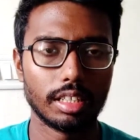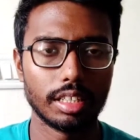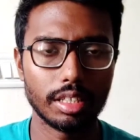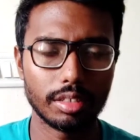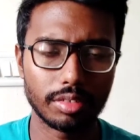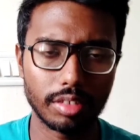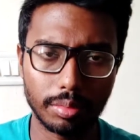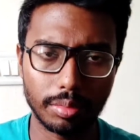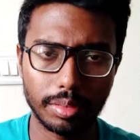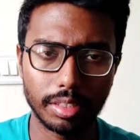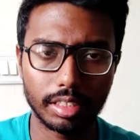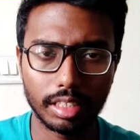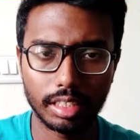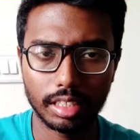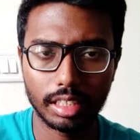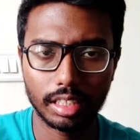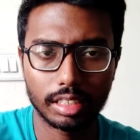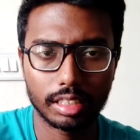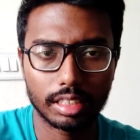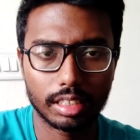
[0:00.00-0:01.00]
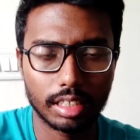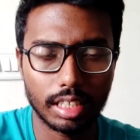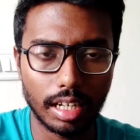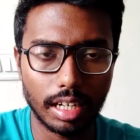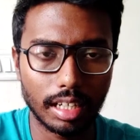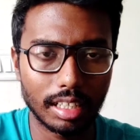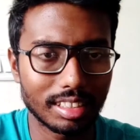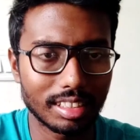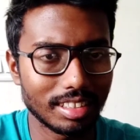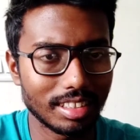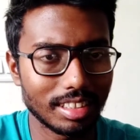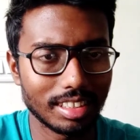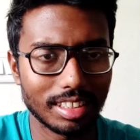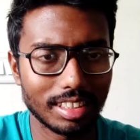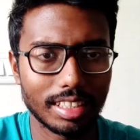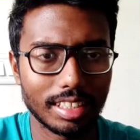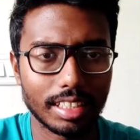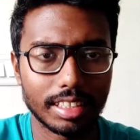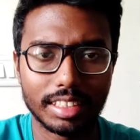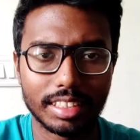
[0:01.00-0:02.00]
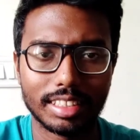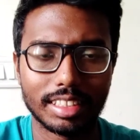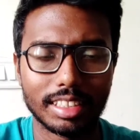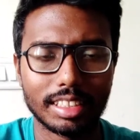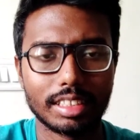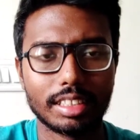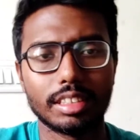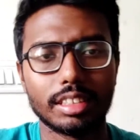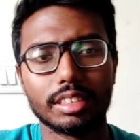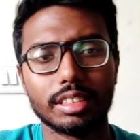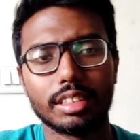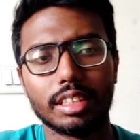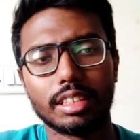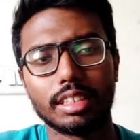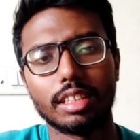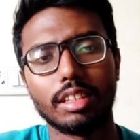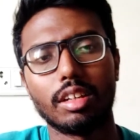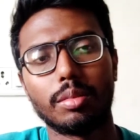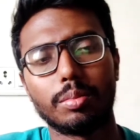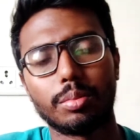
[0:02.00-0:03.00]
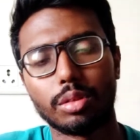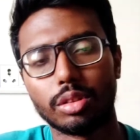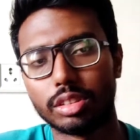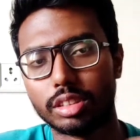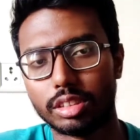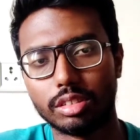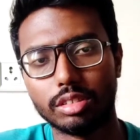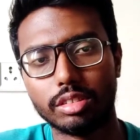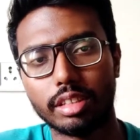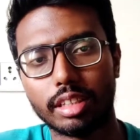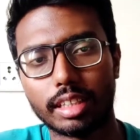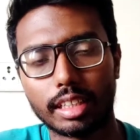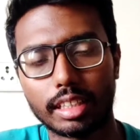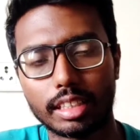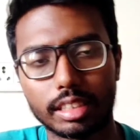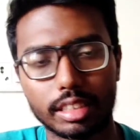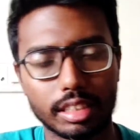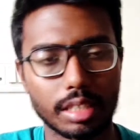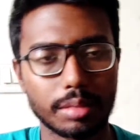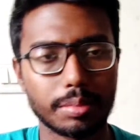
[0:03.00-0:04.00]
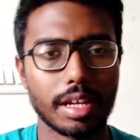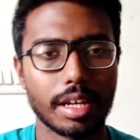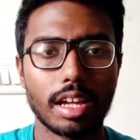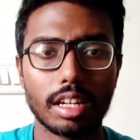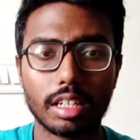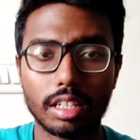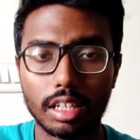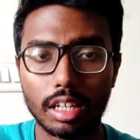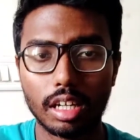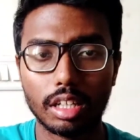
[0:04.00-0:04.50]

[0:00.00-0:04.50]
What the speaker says: If everything is correct in integration testing, then they will proceed to the next step, and